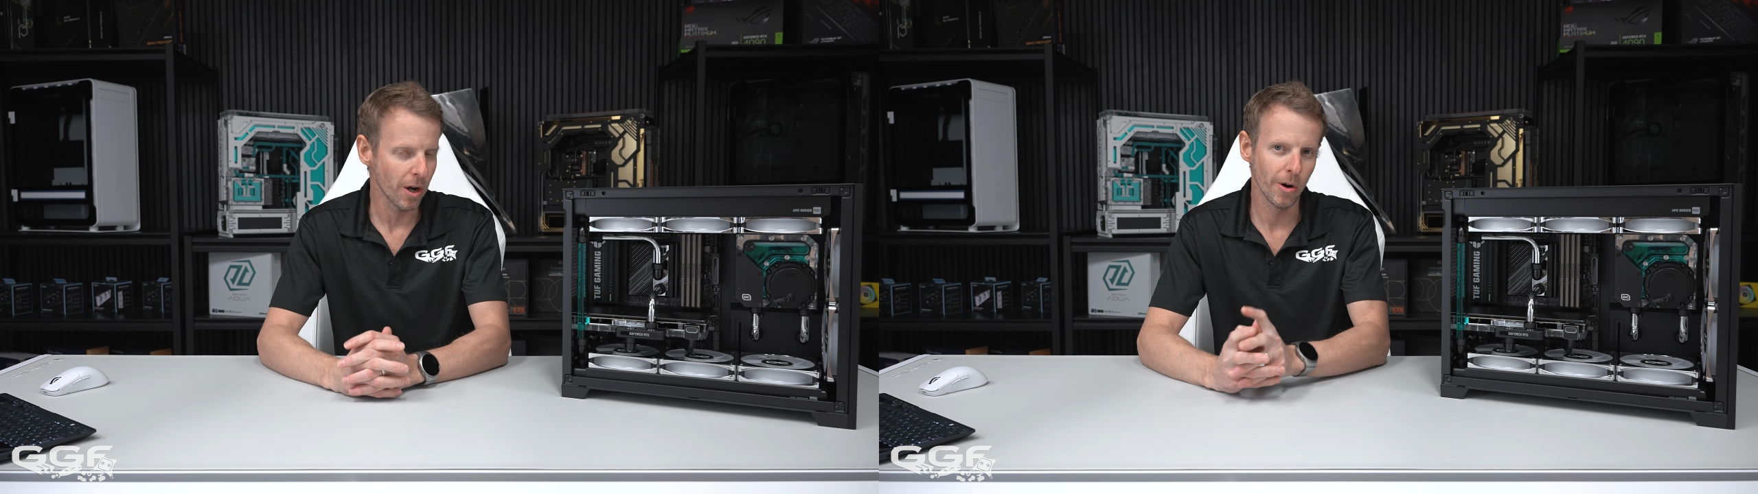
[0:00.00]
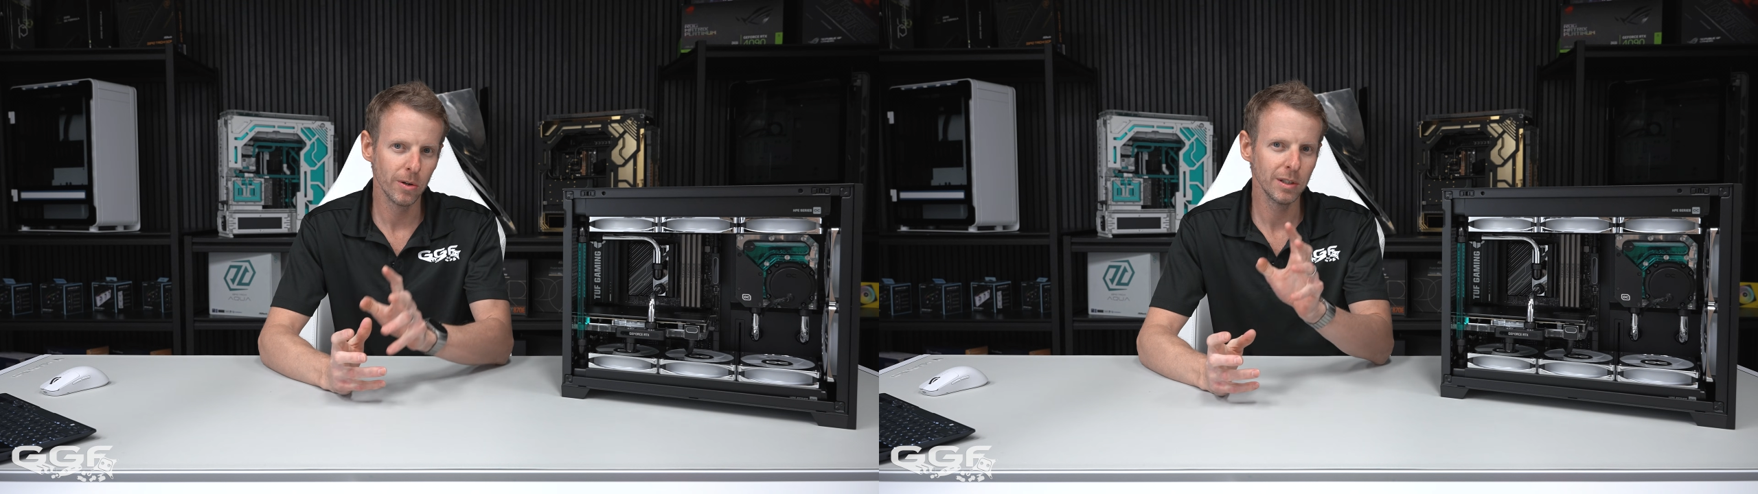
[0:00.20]

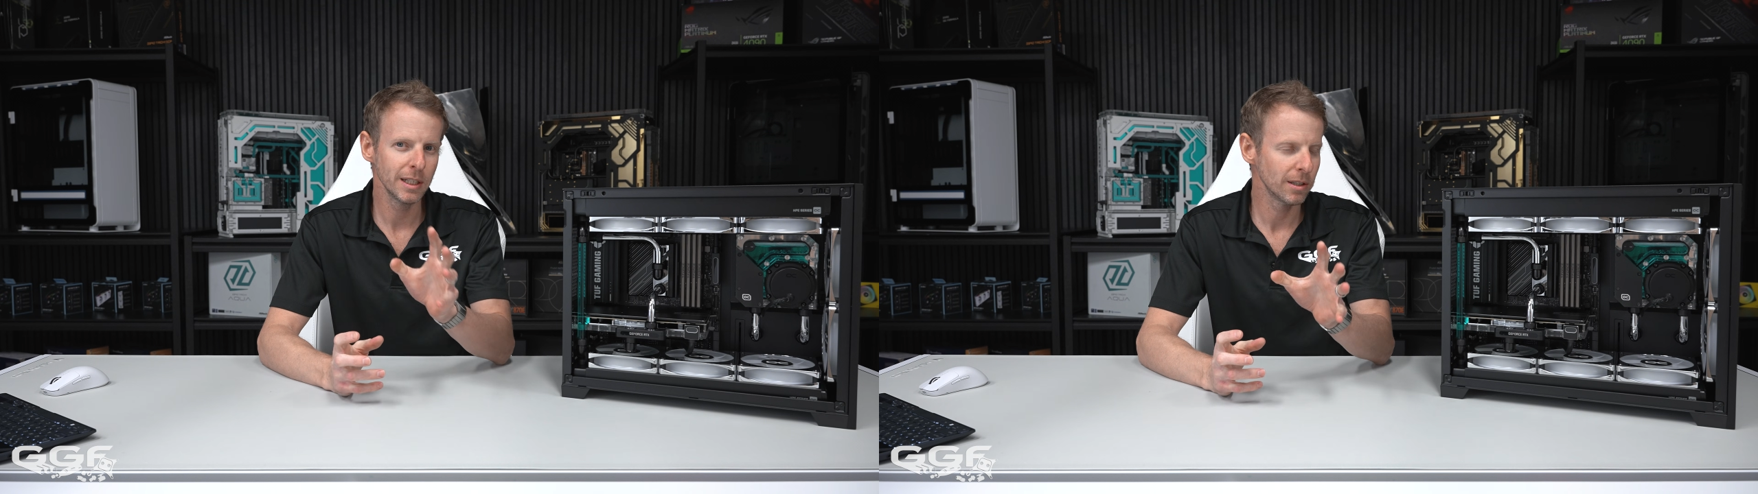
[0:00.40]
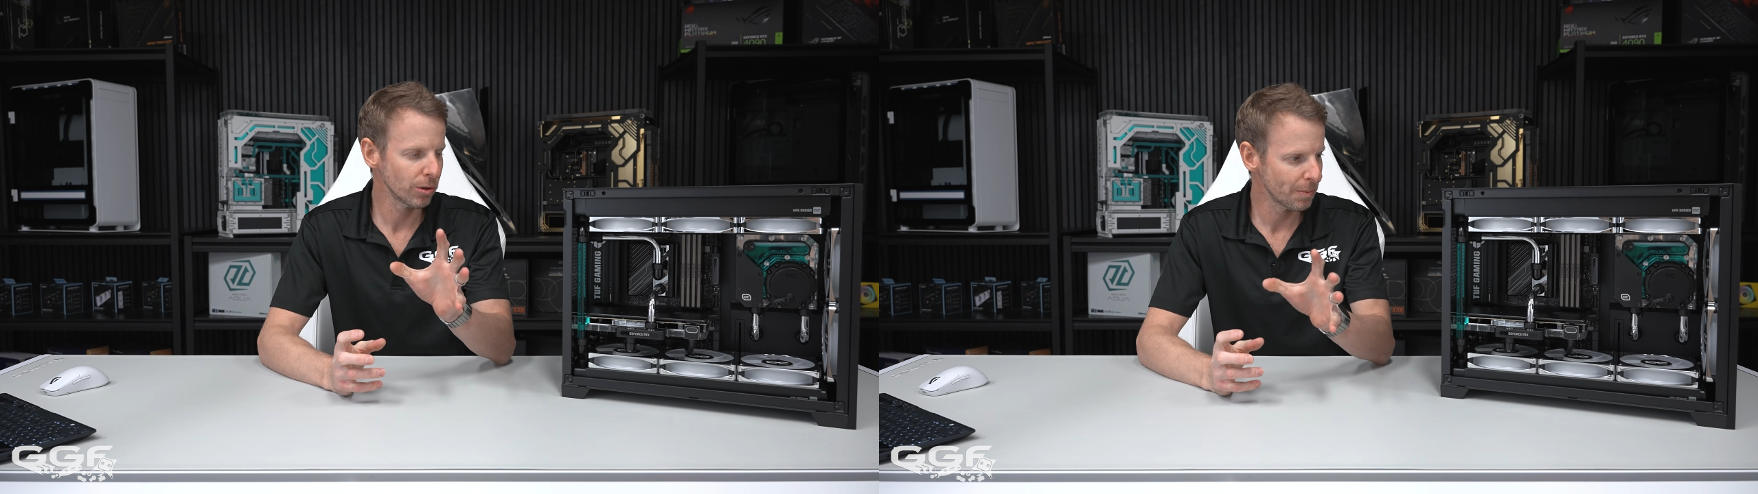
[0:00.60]

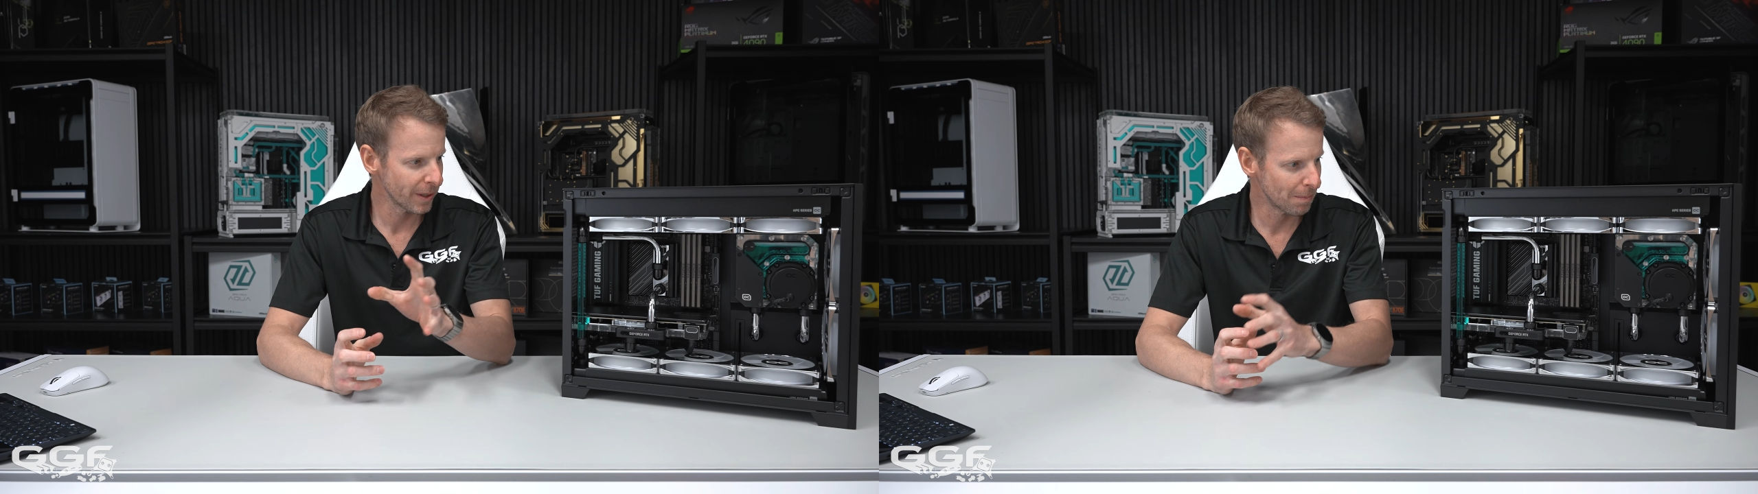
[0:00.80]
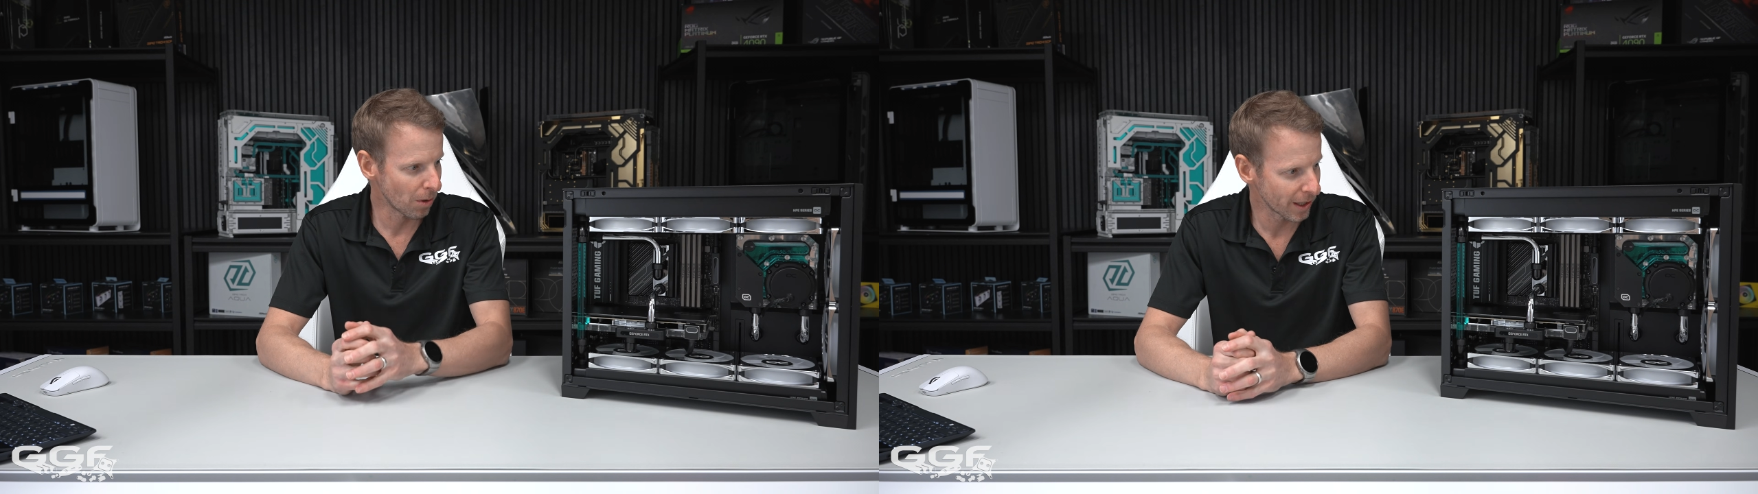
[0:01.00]
only little
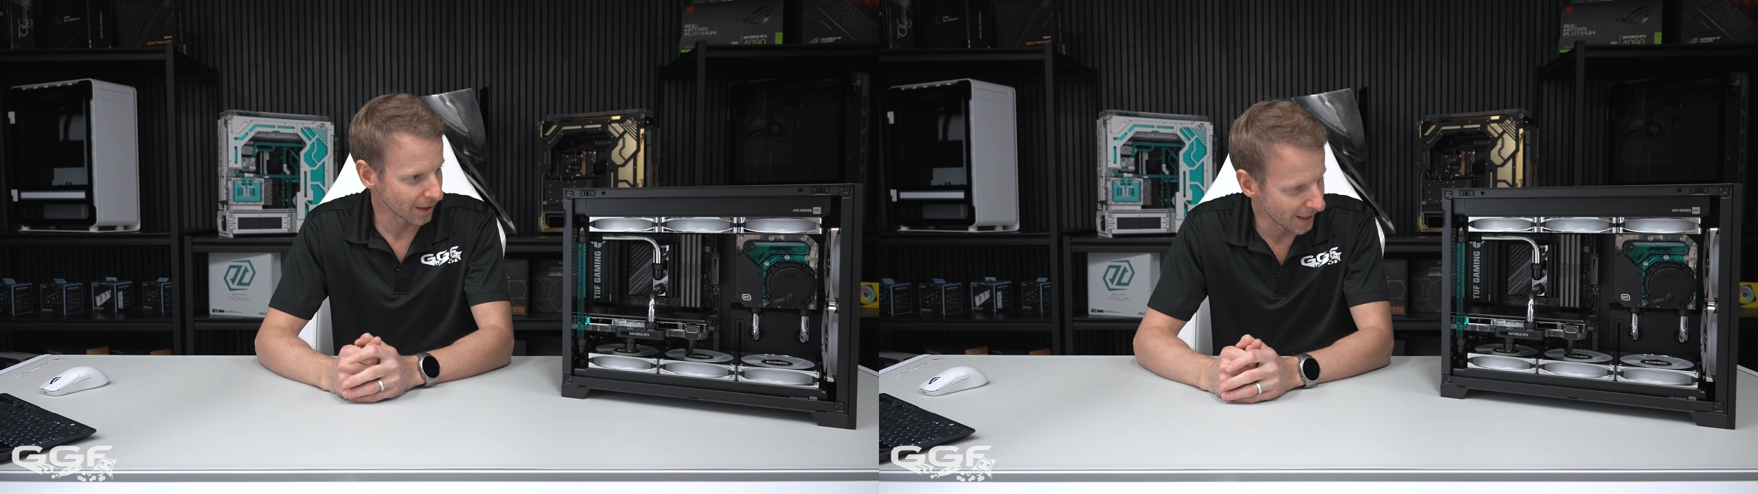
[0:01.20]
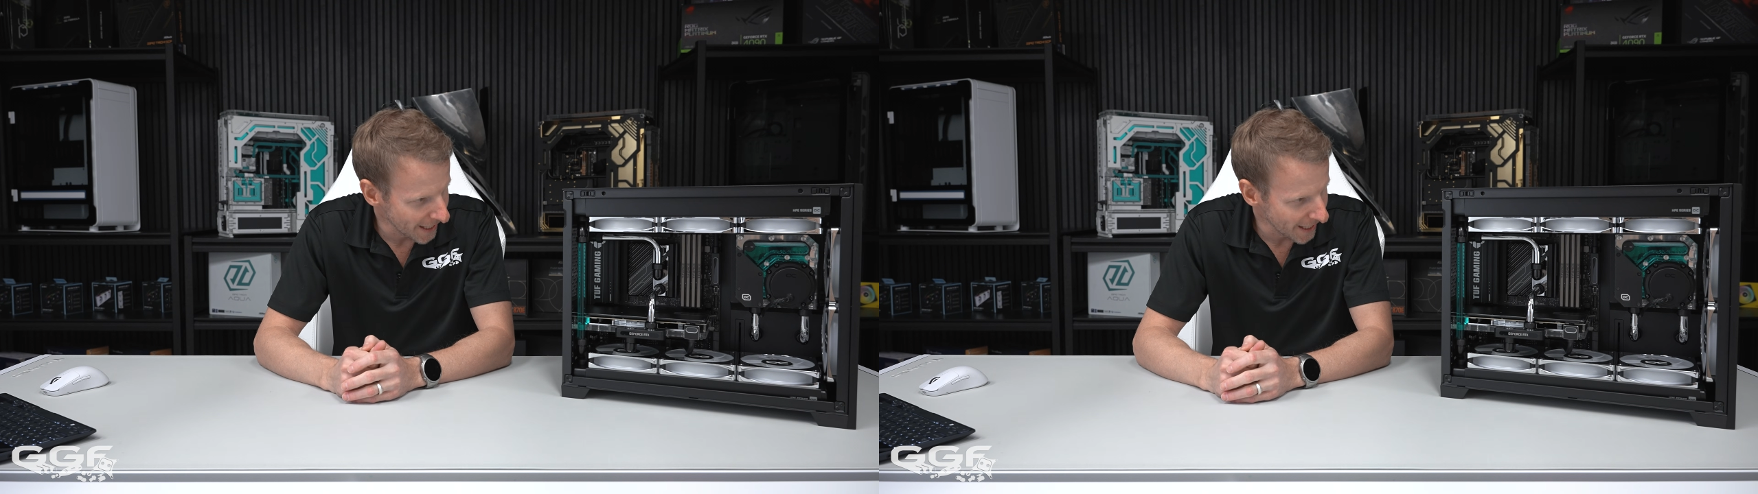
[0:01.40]
bit of modding I